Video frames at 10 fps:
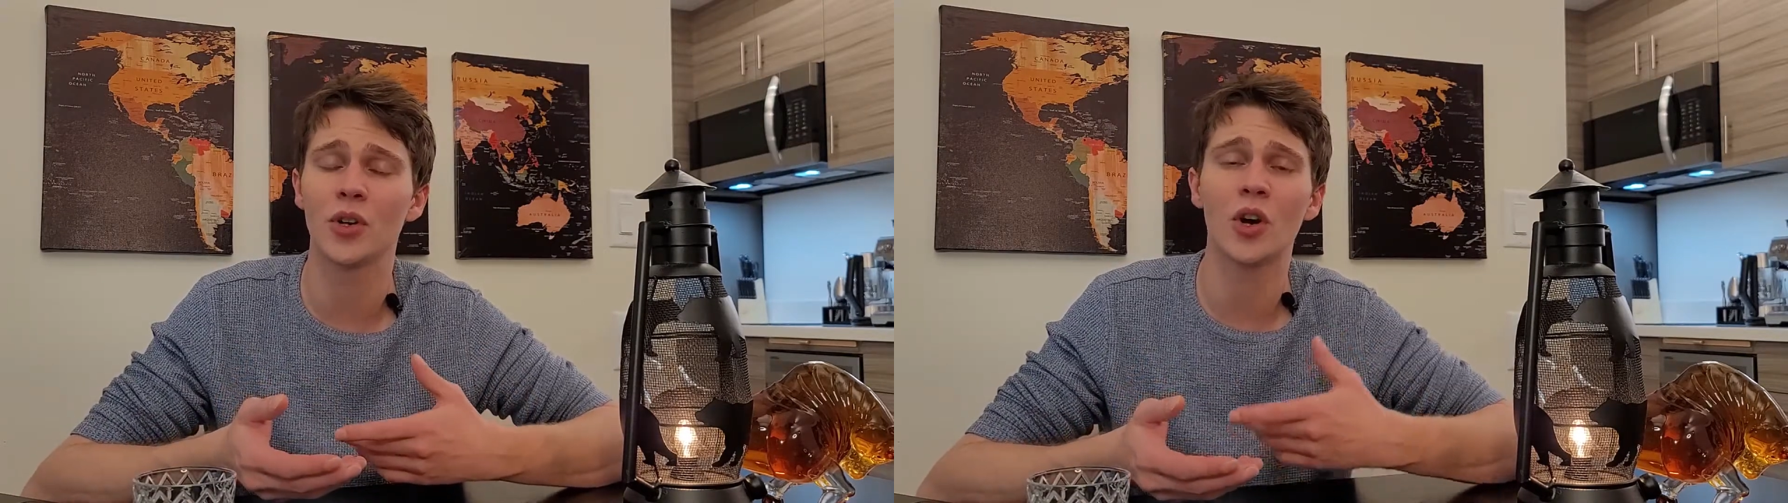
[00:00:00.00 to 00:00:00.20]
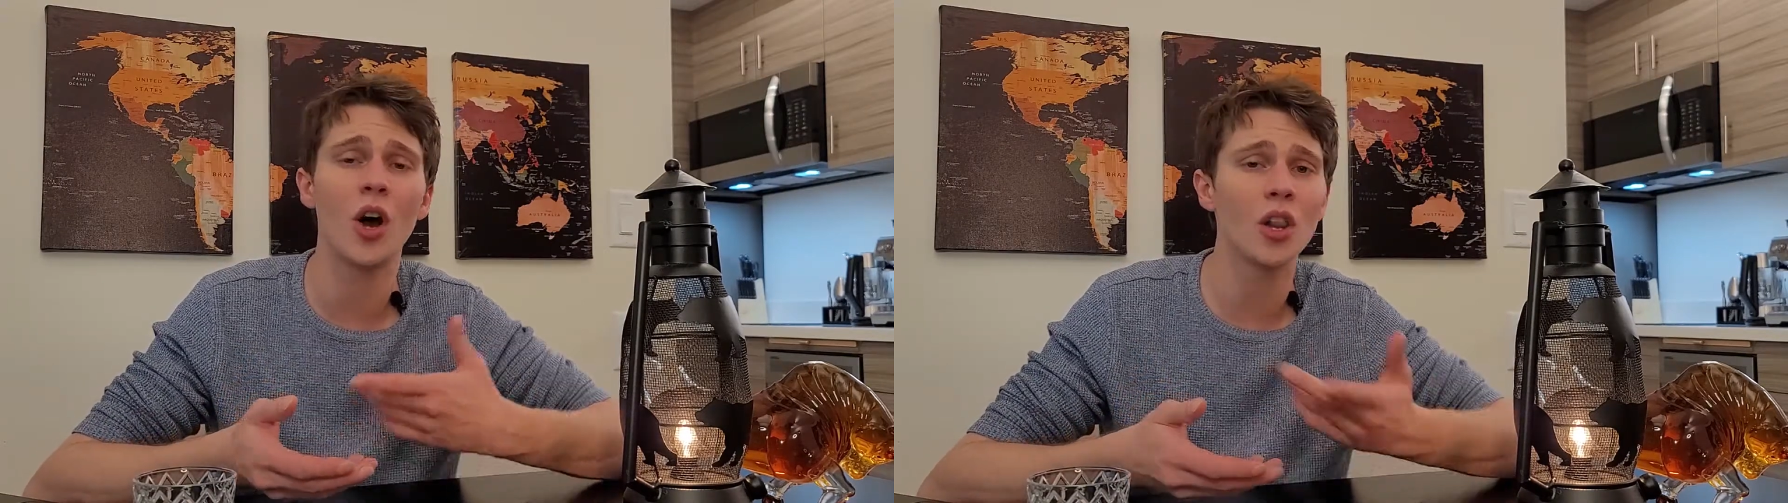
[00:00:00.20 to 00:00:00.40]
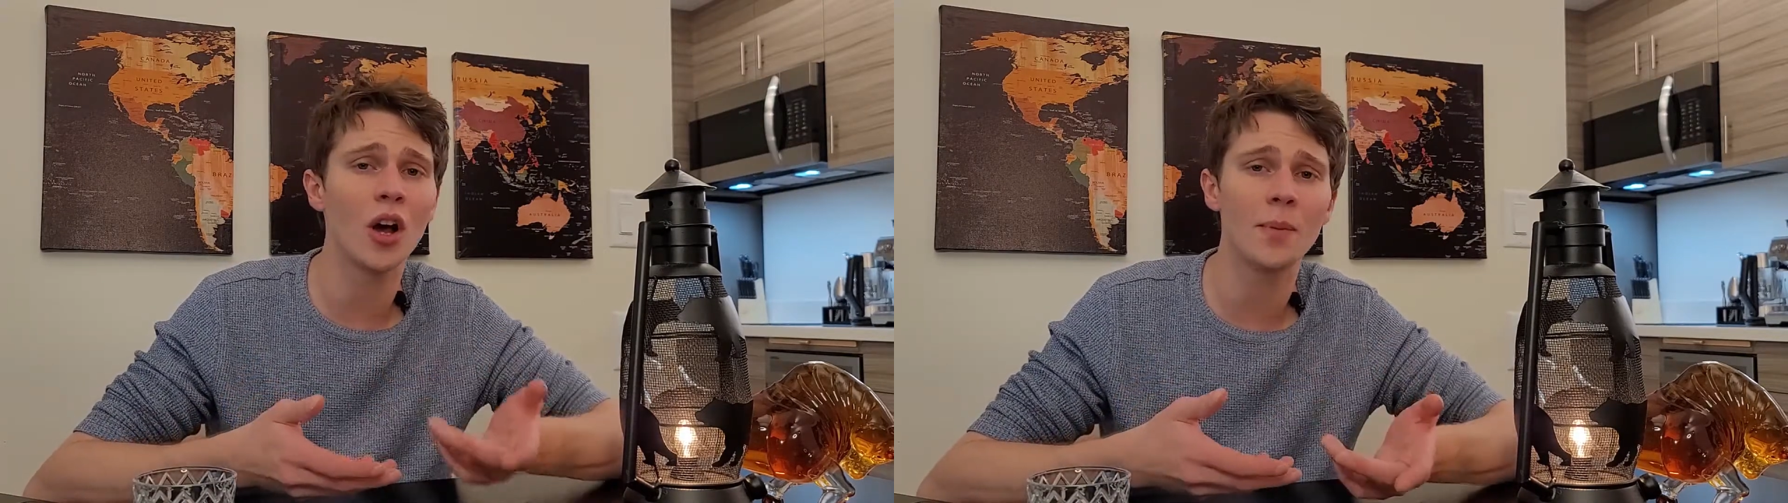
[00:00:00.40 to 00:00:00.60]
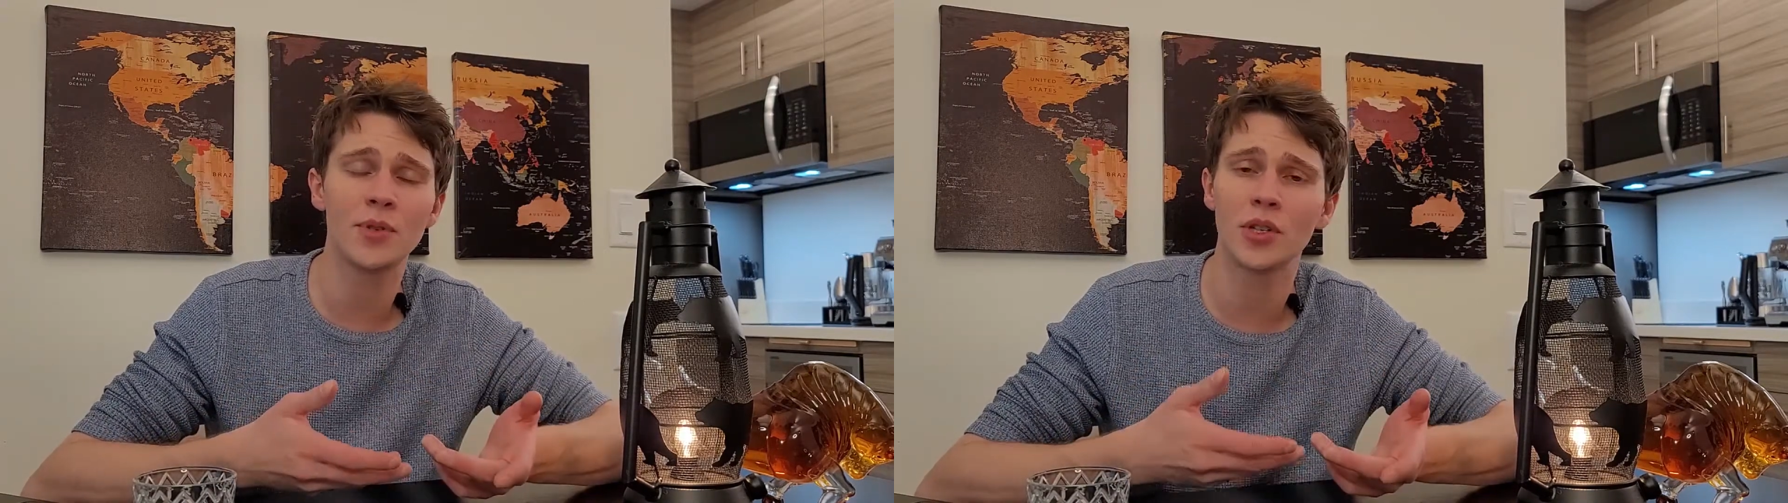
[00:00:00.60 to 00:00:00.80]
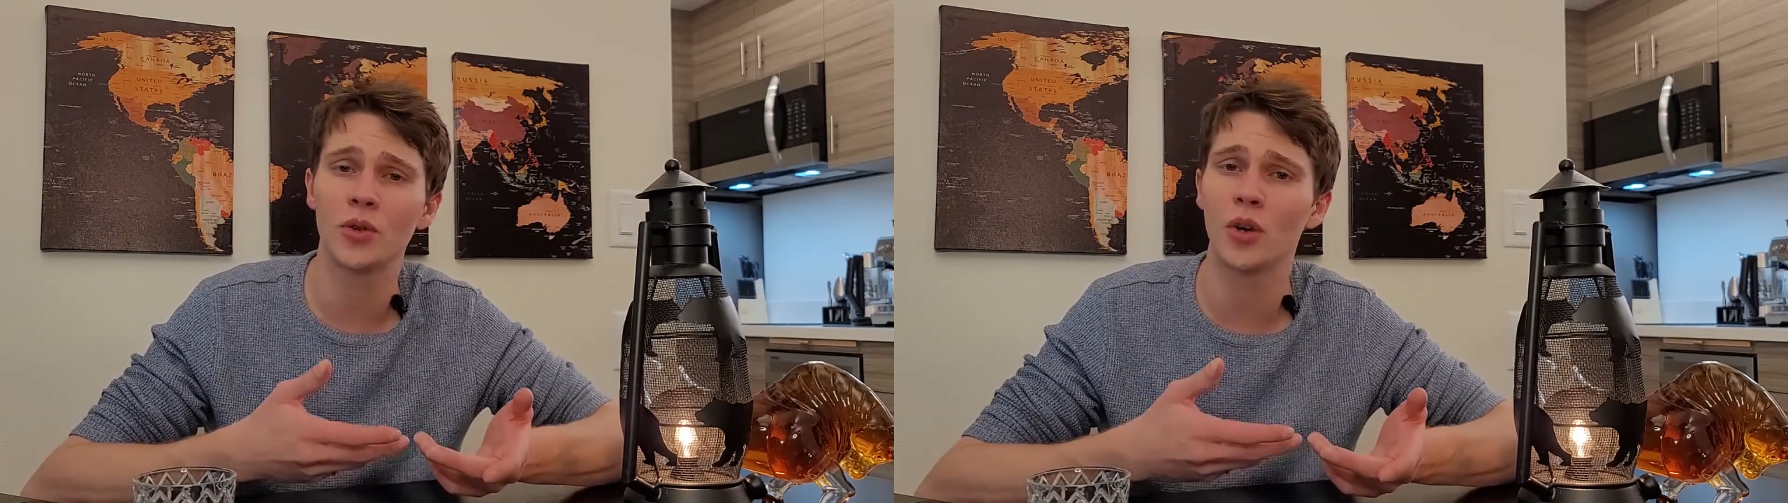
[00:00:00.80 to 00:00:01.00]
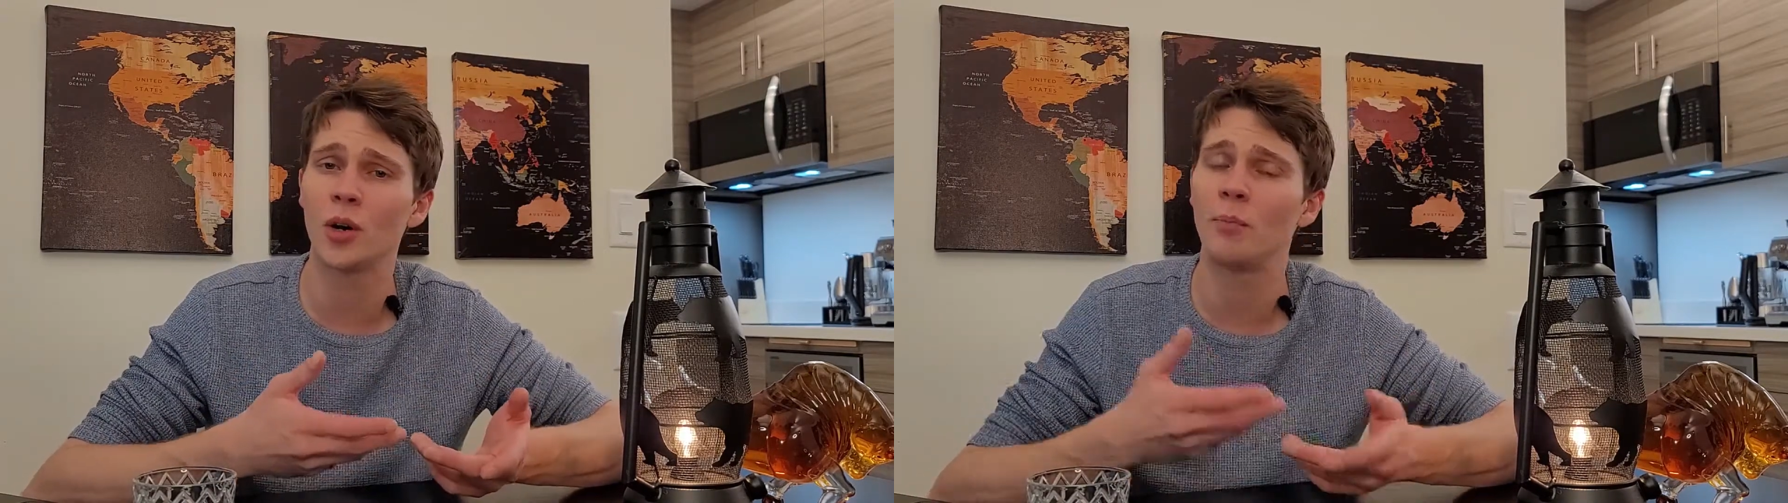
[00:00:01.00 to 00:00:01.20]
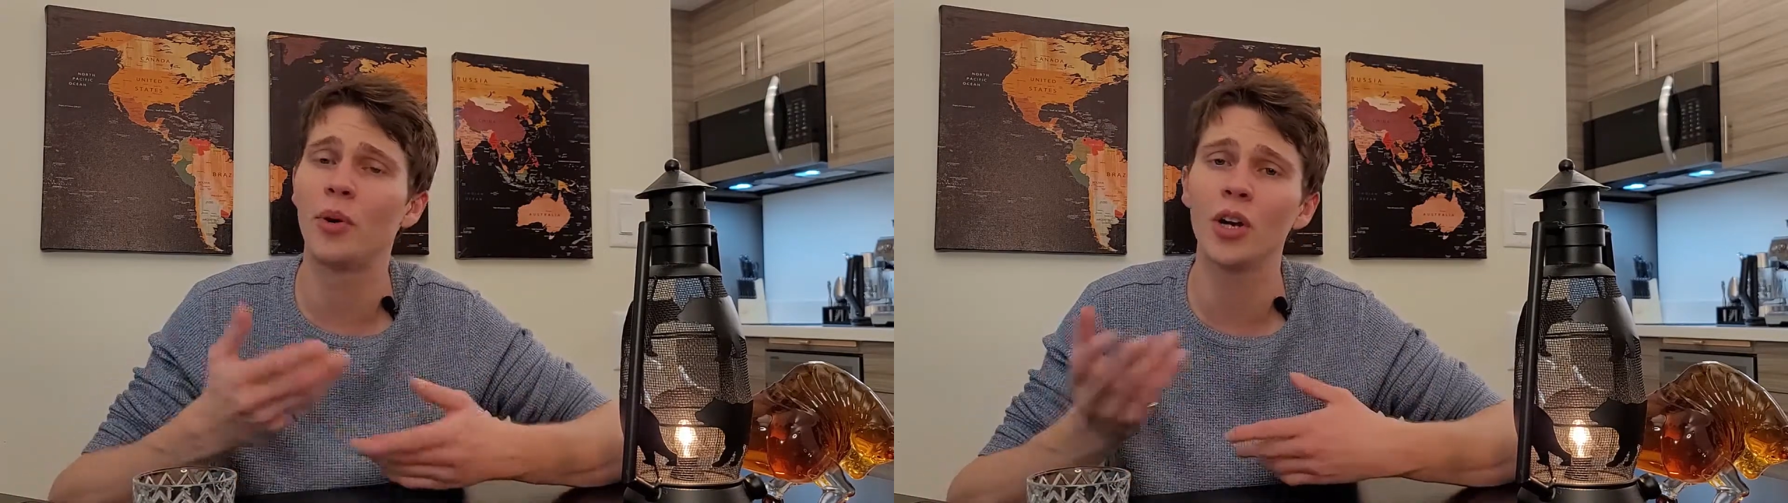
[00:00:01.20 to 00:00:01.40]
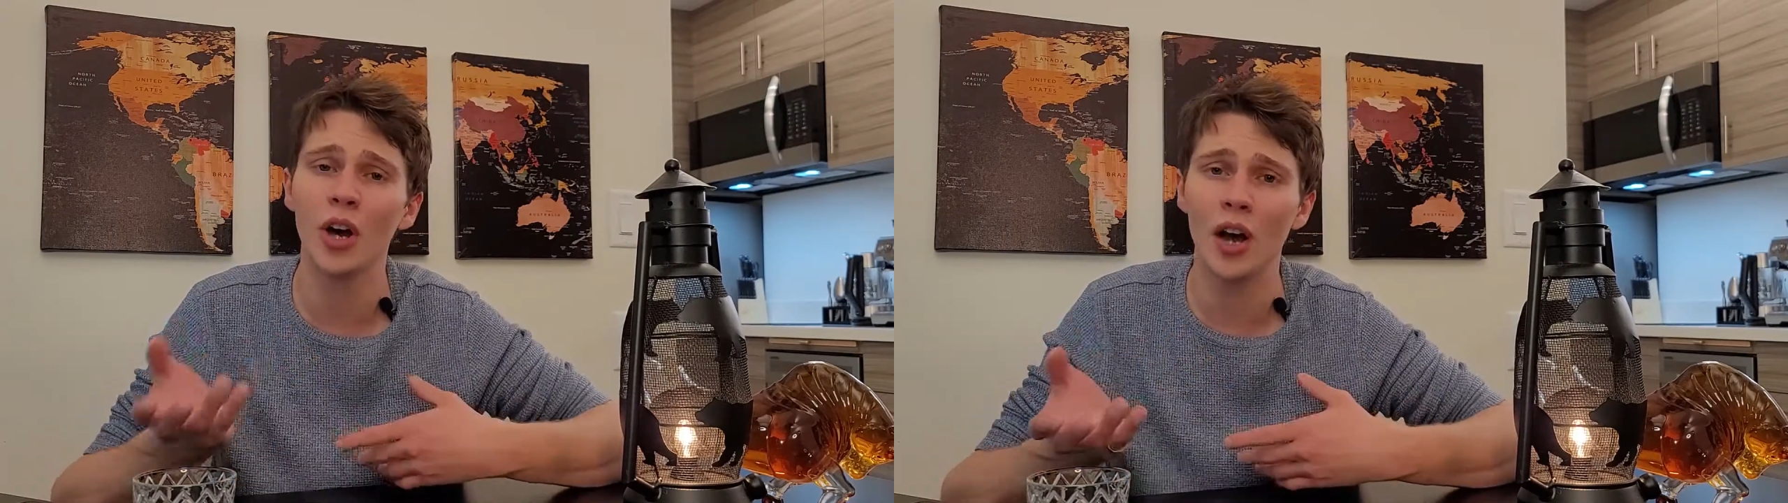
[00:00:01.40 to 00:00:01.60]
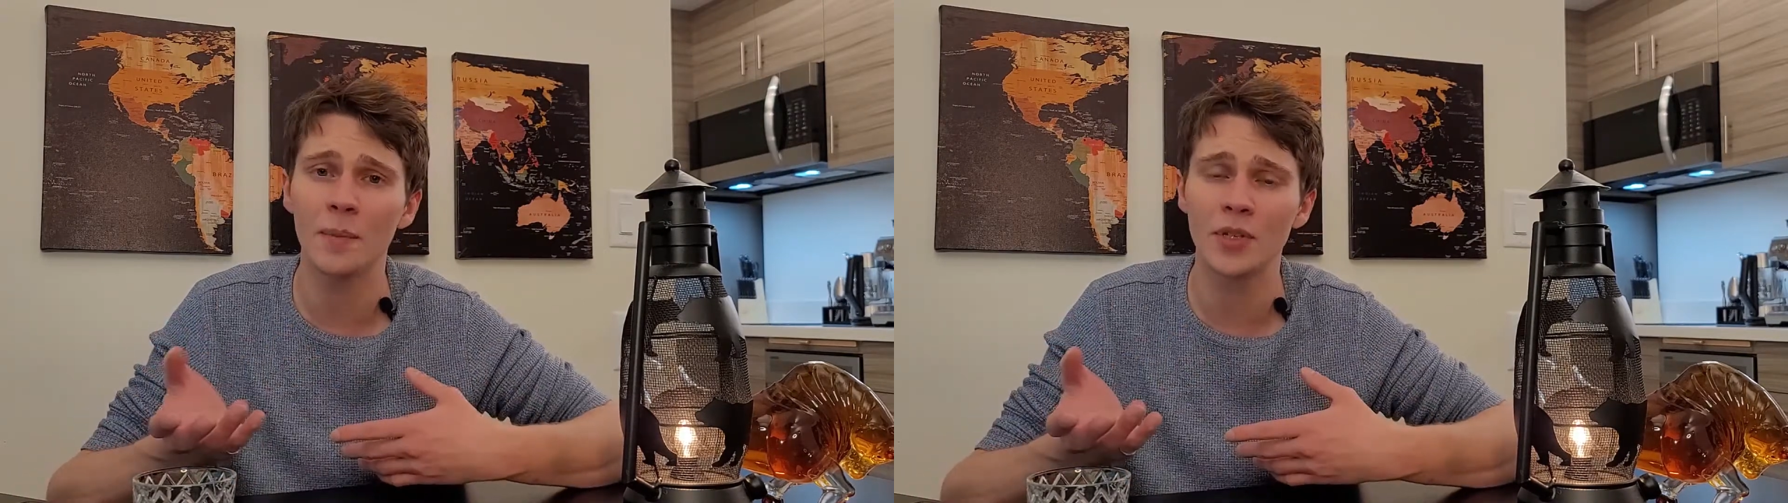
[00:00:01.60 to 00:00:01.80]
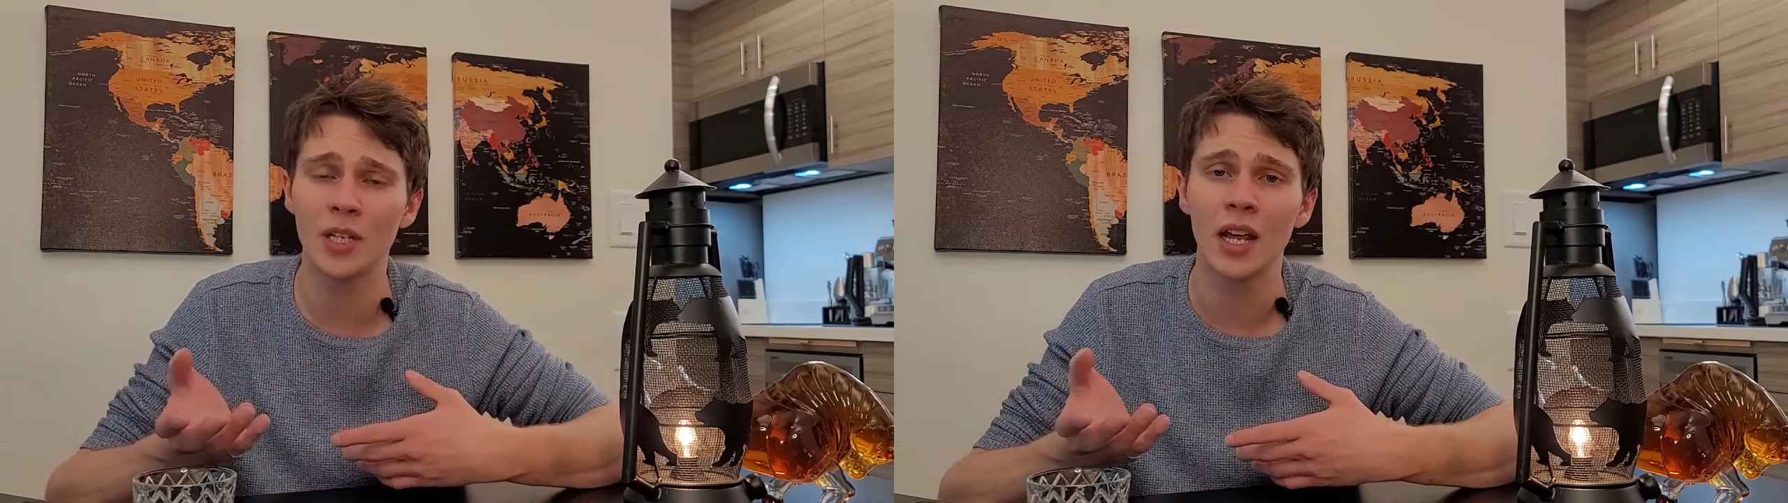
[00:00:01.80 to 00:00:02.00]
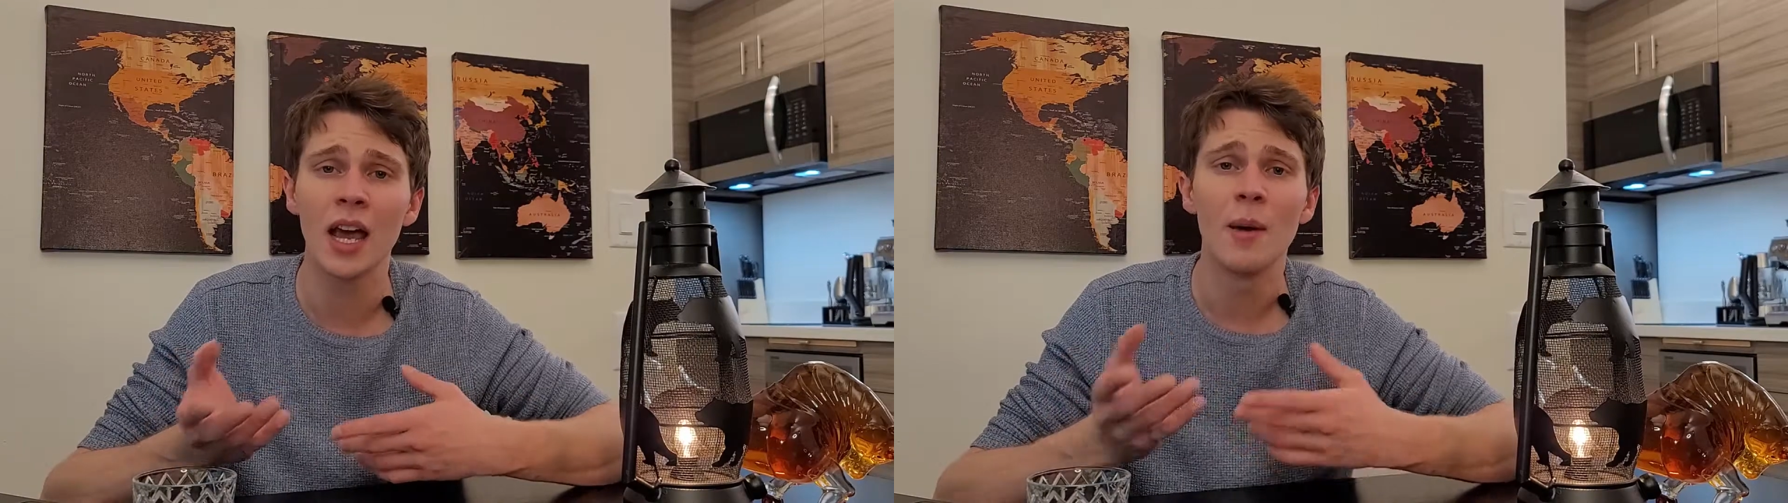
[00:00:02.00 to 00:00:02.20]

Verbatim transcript: call option or a put option